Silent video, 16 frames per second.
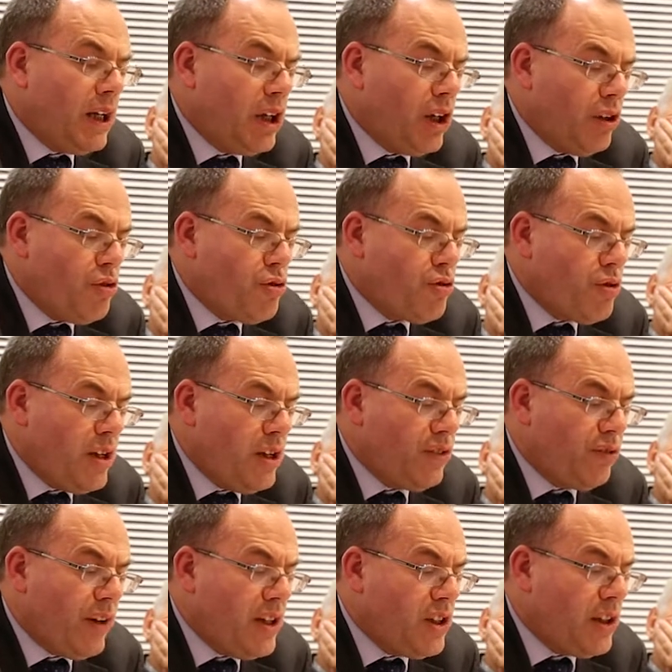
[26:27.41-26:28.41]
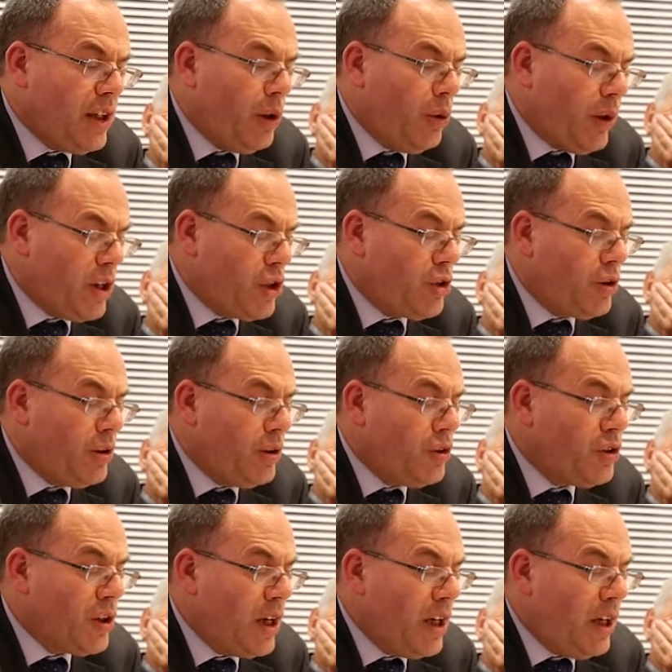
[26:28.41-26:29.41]
countries facing
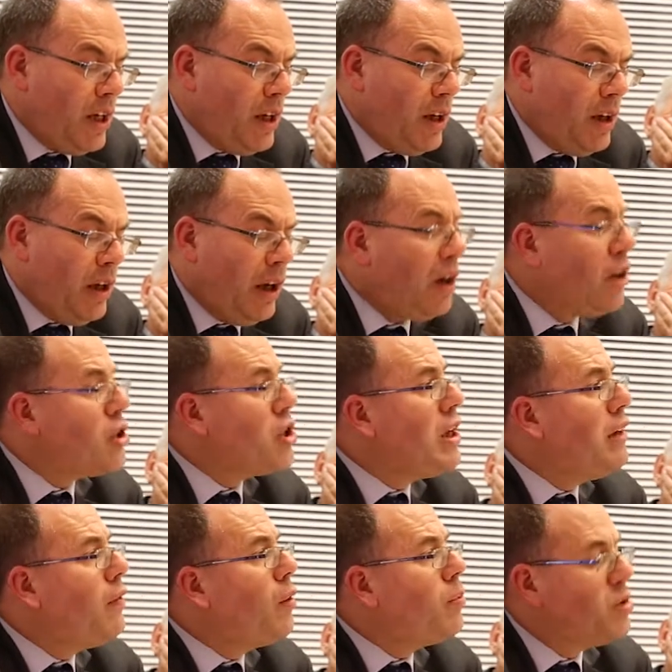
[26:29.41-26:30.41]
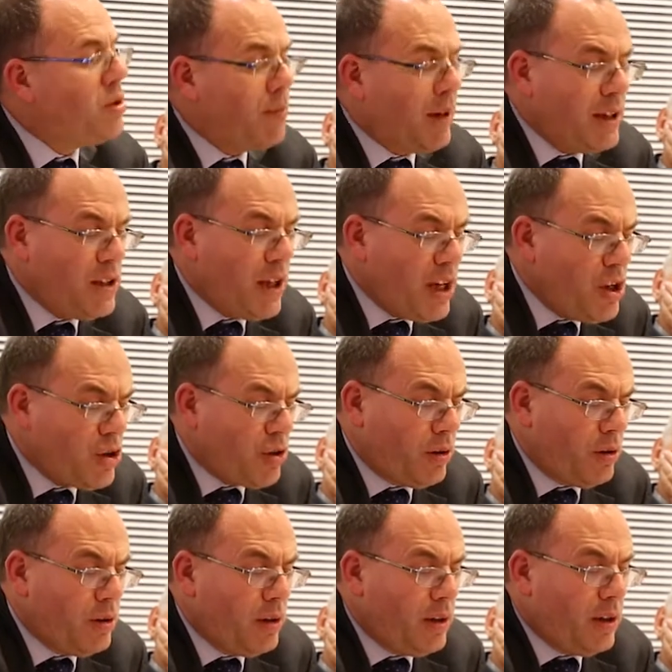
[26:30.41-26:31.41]
questions largely of
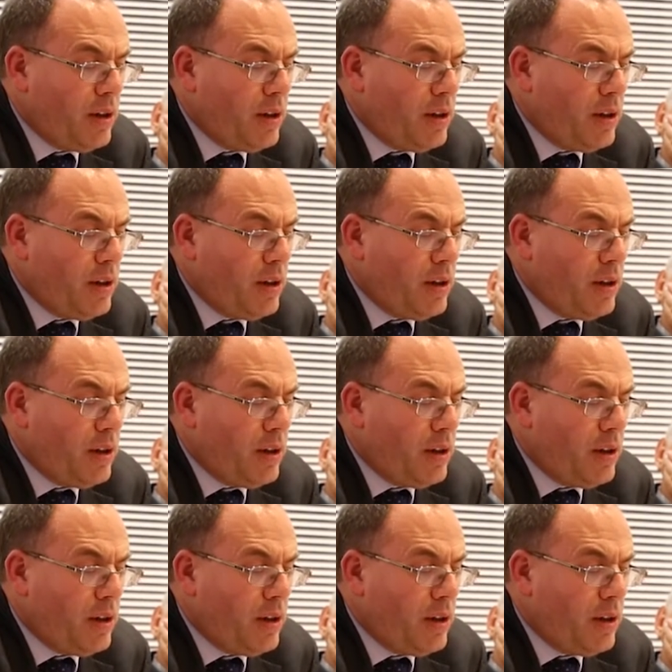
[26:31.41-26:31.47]
optimization